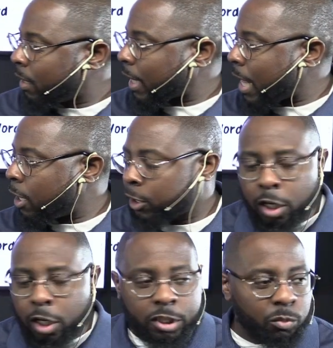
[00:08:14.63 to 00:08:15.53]
a lot of the
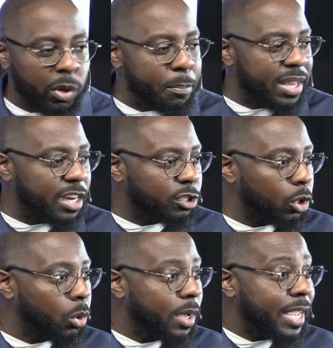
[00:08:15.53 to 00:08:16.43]
churches we've been
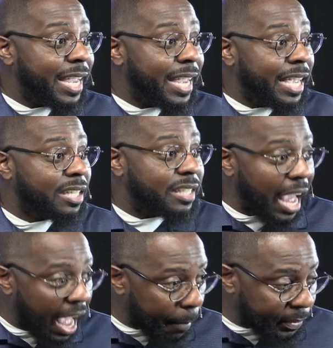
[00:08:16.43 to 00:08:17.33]
into, it's
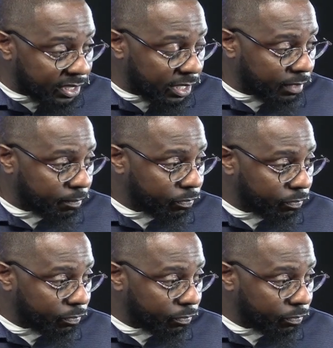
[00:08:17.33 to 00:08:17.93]
the opposite.